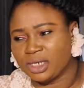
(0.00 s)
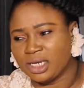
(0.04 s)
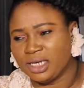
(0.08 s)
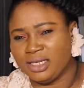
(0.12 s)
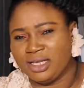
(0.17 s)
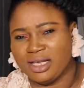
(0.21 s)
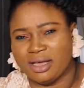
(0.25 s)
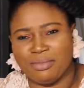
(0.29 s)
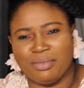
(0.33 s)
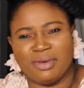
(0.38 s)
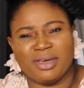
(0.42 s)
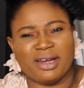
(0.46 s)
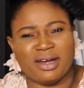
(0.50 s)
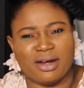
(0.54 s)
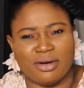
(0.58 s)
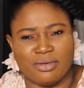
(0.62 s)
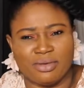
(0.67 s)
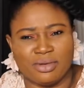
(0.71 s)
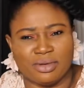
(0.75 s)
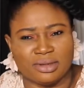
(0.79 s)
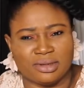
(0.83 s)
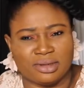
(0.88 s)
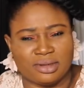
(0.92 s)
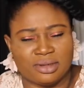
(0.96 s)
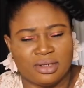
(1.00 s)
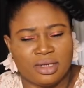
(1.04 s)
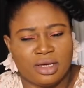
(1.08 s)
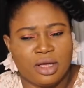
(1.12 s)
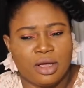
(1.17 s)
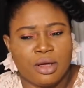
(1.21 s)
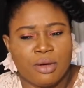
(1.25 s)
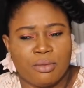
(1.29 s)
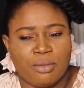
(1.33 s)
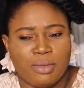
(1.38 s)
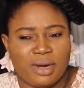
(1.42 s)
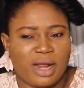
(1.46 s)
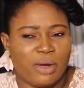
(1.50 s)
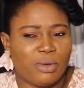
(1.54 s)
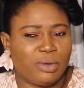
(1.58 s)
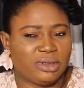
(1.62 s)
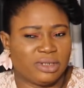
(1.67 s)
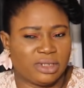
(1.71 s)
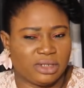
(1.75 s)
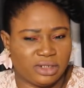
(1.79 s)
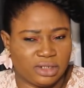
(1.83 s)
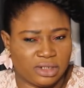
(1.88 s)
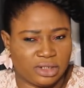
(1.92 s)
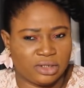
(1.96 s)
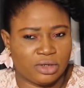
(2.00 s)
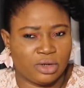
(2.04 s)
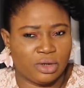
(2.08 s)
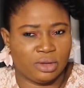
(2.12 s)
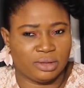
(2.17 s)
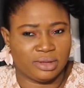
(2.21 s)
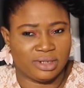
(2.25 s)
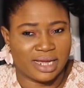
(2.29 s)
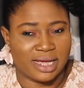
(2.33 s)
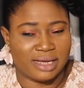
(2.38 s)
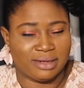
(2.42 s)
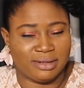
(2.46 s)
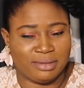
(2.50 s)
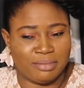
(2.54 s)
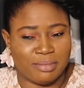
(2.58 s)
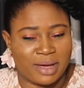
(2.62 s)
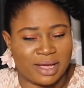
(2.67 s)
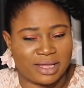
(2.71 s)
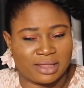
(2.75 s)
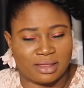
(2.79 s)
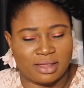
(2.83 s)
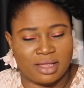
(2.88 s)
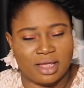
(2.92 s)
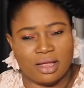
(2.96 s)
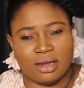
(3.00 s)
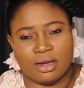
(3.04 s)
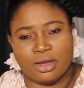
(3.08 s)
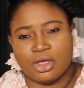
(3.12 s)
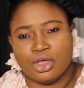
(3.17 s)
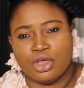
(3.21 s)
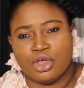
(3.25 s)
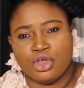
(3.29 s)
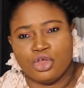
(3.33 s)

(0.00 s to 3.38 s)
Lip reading: Yeah, bigger than Rose. But that was a store that back then.